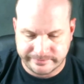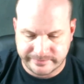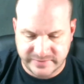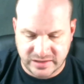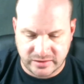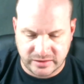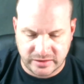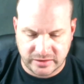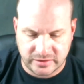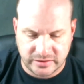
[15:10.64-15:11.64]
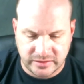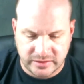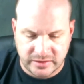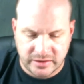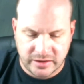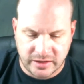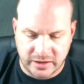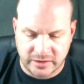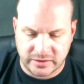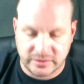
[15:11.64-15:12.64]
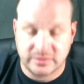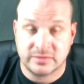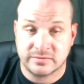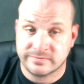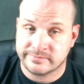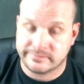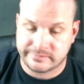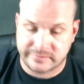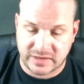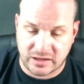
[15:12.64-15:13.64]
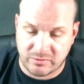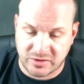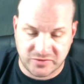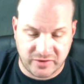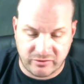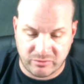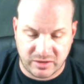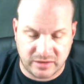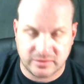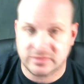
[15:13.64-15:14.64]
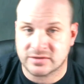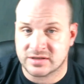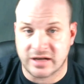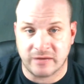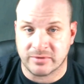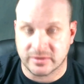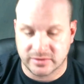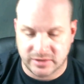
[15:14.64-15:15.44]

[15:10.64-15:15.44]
I don't like it. All right, everybody's favorite man, sniper.